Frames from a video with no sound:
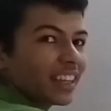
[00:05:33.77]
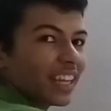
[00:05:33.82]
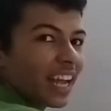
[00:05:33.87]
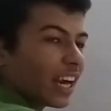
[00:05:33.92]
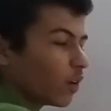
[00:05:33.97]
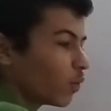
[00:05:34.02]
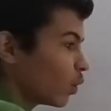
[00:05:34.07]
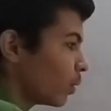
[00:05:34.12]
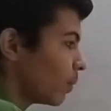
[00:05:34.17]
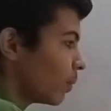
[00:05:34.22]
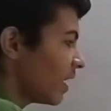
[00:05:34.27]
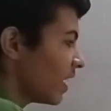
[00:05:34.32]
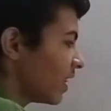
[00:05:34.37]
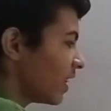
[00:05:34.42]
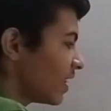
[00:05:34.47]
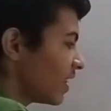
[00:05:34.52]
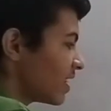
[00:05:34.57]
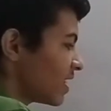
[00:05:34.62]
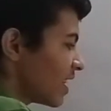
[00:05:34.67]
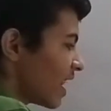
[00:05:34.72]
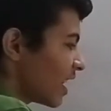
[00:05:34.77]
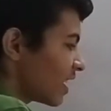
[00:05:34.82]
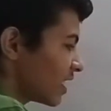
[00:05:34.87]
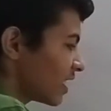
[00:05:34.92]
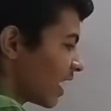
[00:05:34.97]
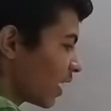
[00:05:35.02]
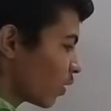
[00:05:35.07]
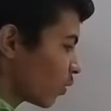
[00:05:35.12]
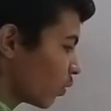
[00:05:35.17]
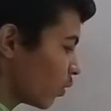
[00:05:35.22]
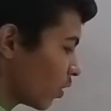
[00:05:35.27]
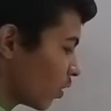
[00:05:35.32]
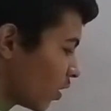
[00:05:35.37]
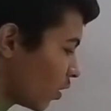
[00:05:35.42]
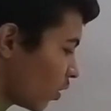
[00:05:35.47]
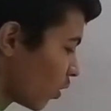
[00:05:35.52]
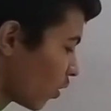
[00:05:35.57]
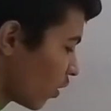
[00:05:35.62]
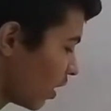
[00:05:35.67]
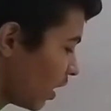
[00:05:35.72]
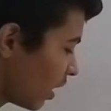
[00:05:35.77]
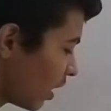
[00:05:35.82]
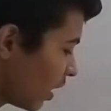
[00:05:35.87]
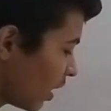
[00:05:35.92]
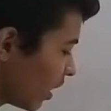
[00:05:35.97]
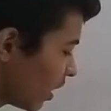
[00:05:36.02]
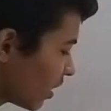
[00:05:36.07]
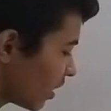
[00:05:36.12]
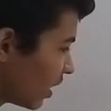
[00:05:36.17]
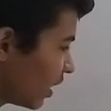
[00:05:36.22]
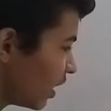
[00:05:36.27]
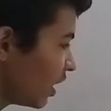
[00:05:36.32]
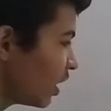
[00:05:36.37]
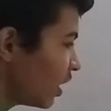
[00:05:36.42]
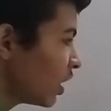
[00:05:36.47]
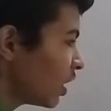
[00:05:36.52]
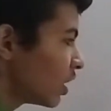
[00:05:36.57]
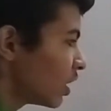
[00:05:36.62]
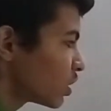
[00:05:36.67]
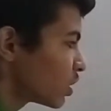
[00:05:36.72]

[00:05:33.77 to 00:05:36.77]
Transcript: that would be in this direction. I could not draw it 3D.